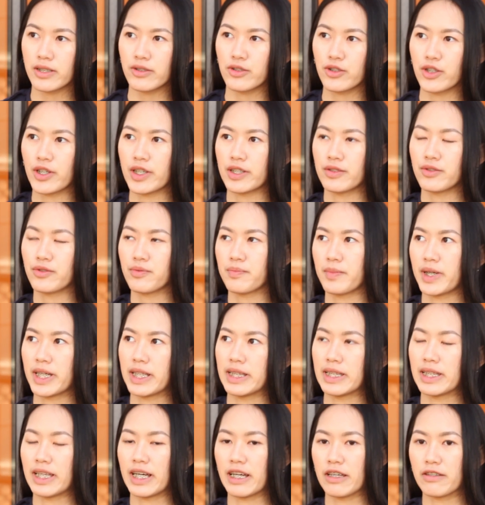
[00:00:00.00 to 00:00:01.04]
Yeah, it changed
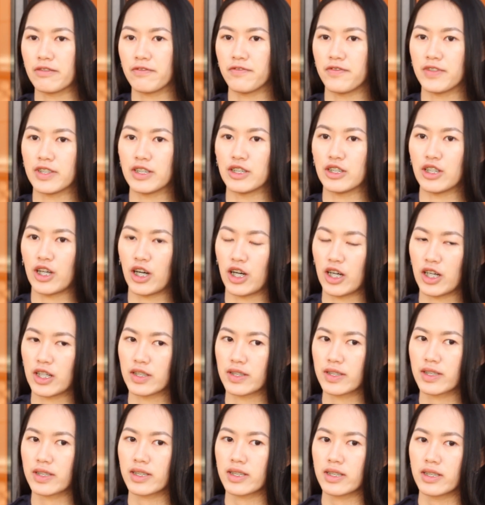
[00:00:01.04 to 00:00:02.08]
my life a
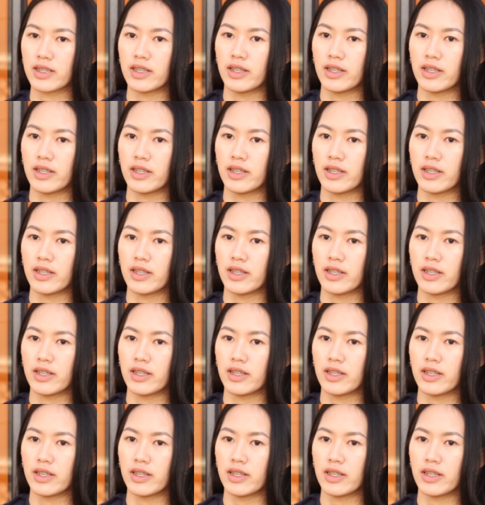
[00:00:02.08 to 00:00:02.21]
lot.